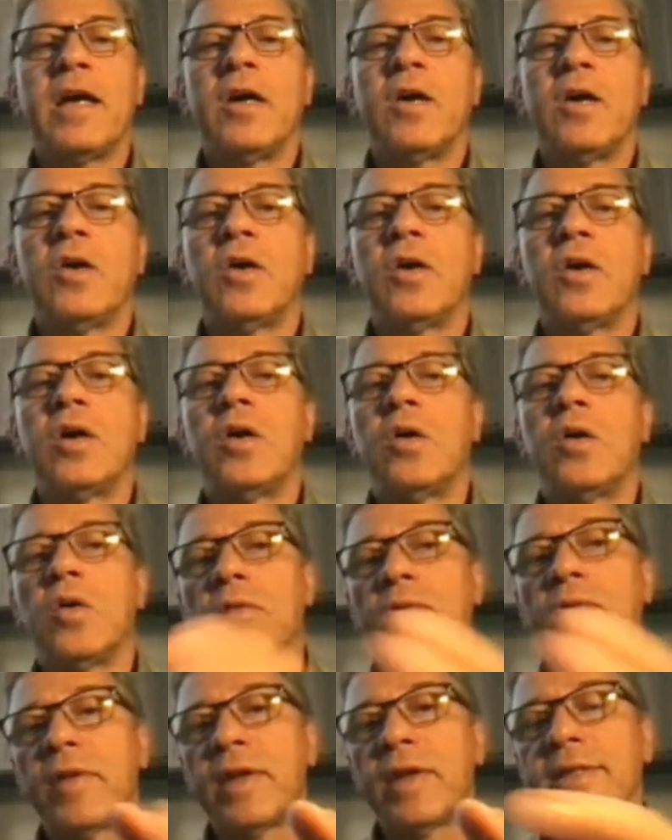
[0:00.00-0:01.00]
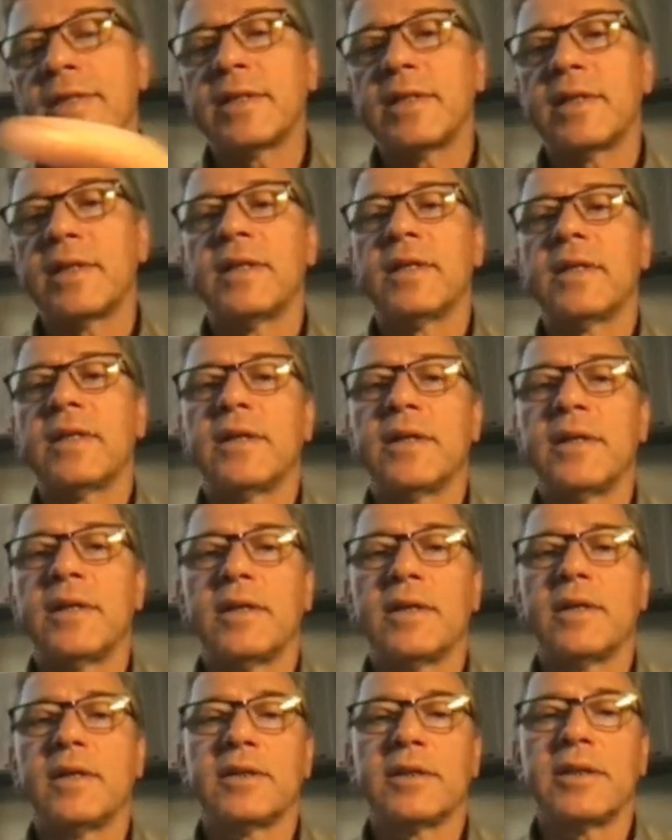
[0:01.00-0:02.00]
On this
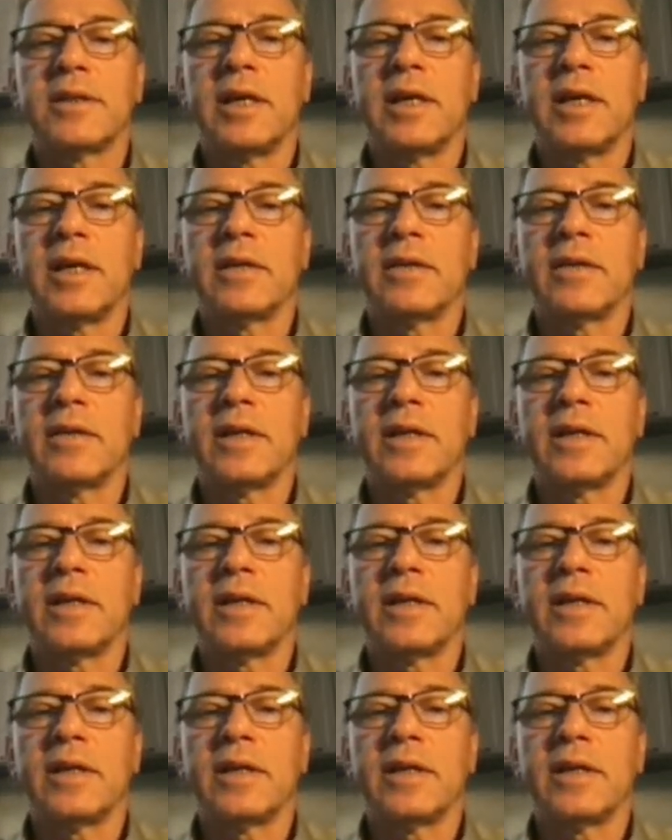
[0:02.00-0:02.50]
slide,